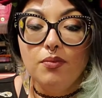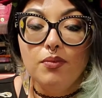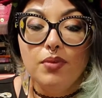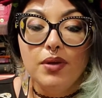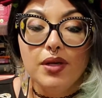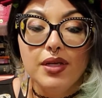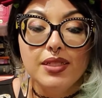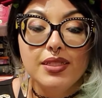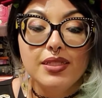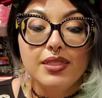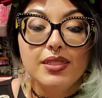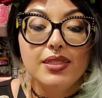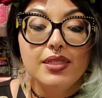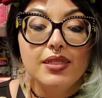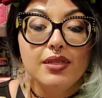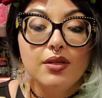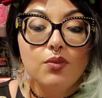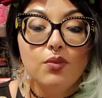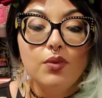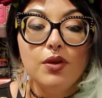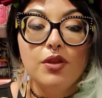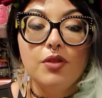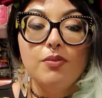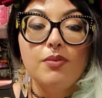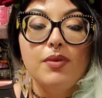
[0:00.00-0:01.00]
But
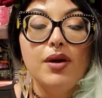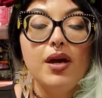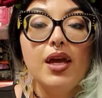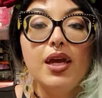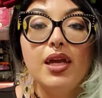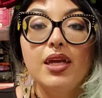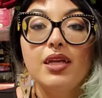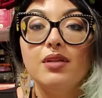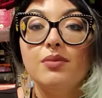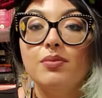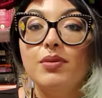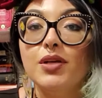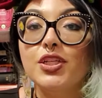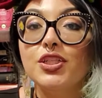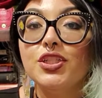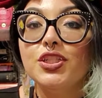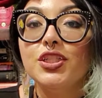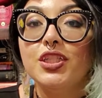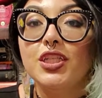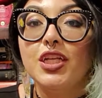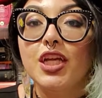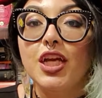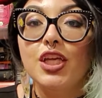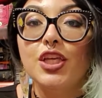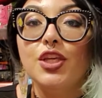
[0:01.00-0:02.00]
with my depression